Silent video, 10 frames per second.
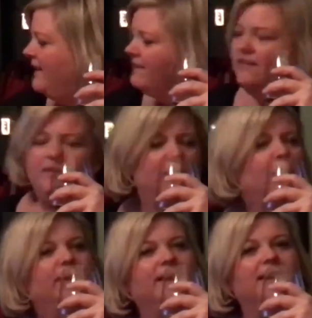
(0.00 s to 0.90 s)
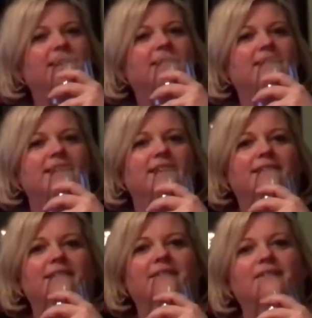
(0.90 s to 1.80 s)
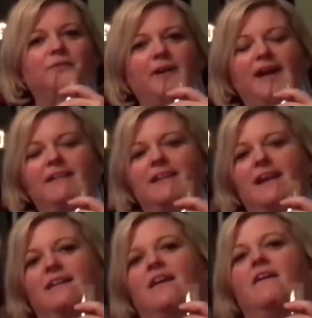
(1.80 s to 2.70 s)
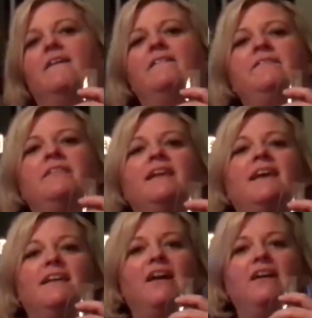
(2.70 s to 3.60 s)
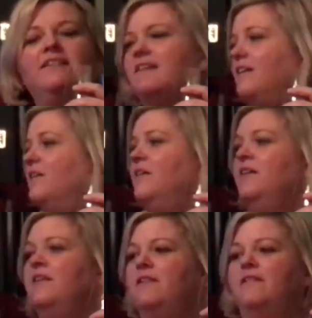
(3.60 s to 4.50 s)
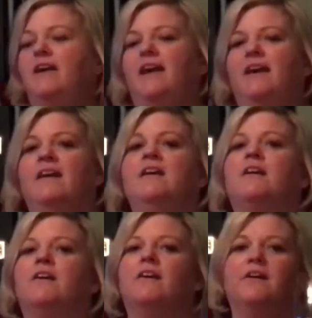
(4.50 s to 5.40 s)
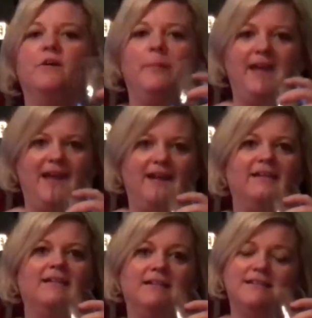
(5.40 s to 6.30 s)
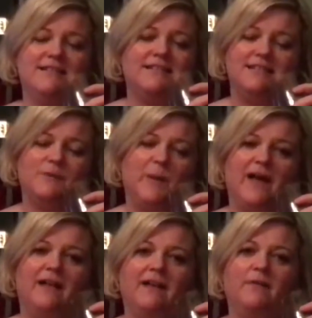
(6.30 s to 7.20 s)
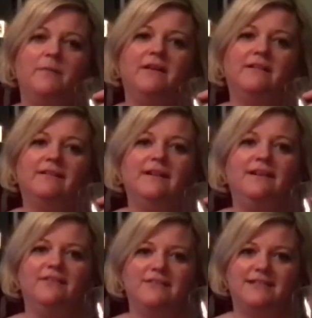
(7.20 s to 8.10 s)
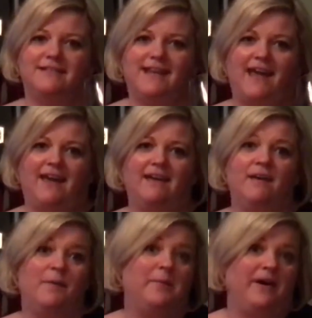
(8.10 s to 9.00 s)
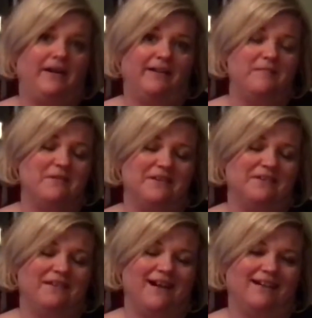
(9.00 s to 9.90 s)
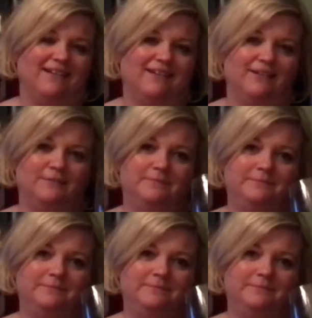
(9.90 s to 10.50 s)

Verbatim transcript: They're the quickest, easiest way that I know, and also the way Kurt Cobain cleansed his palate because he used to say, Polly want a cracker.